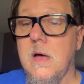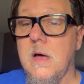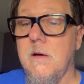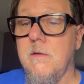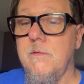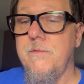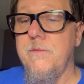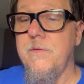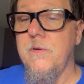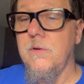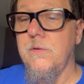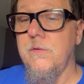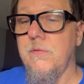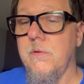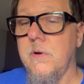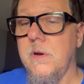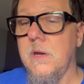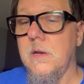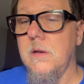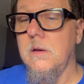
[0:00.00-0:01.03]

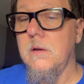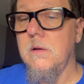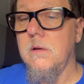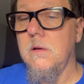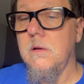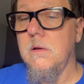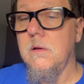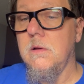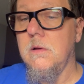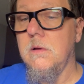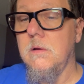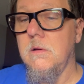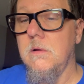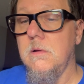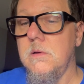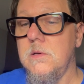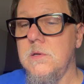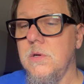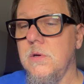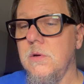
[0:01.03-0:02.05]
philtre
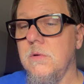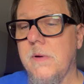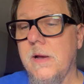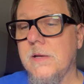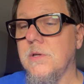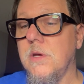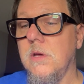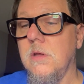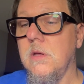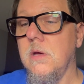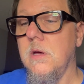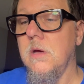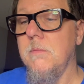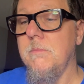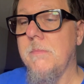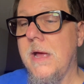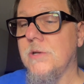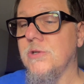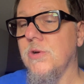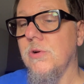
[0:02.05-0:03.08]
to rescue the
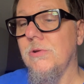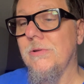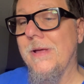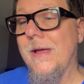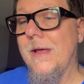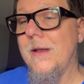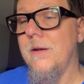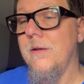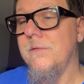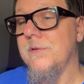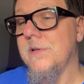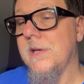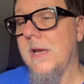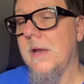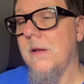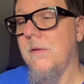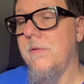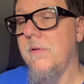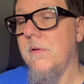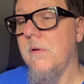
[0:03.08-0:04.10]
magical land of
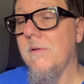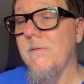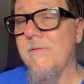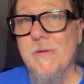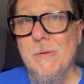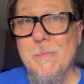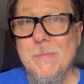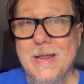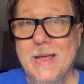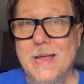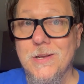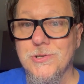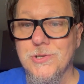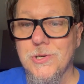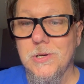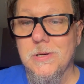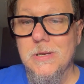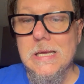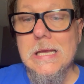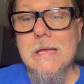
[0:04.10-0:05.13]
Xanth from an
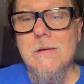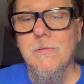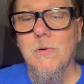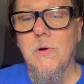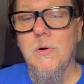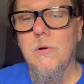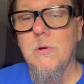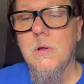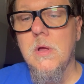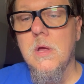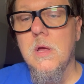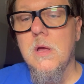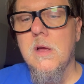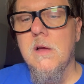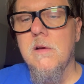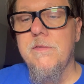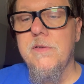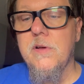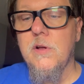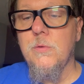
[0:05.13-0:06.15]
ancient evil.
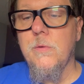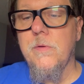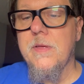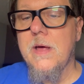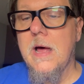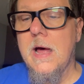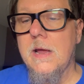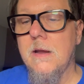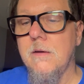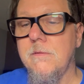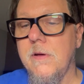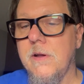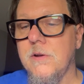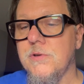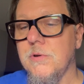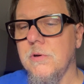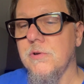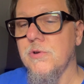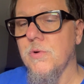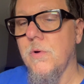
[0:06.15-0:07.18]
Filled with high
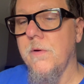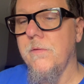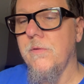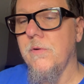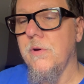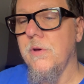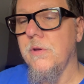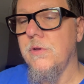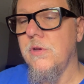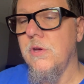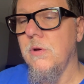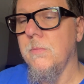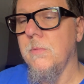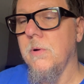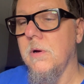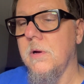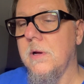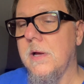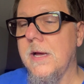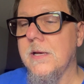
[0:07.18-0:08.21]
adventure and joyful good
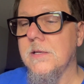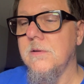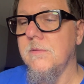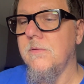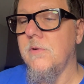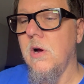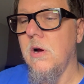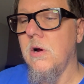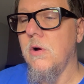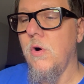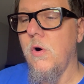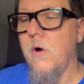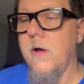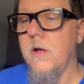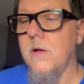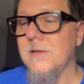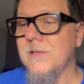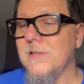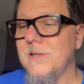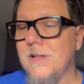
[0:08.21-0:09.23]
humor, Geist of
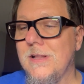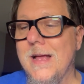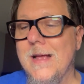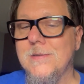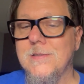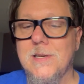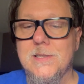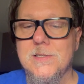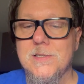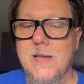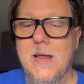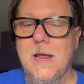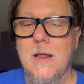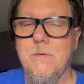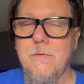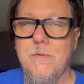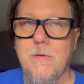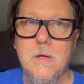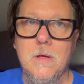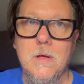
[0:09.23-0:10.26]
Gargoyle is classic
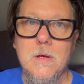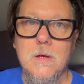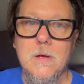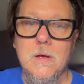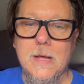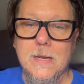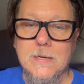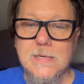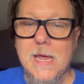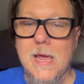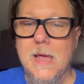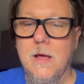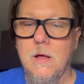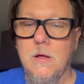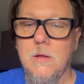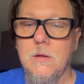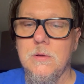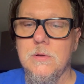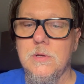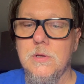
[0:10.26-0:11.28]
Xanth, a
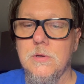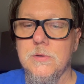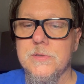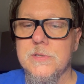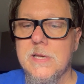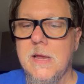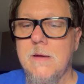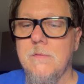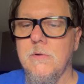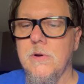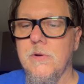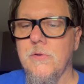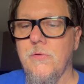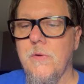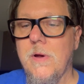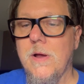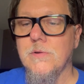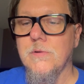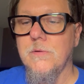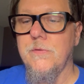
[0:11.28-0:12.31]
tale you'll savor and
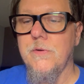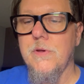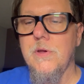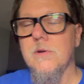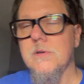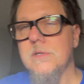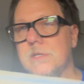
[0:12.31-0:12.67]
treasure for years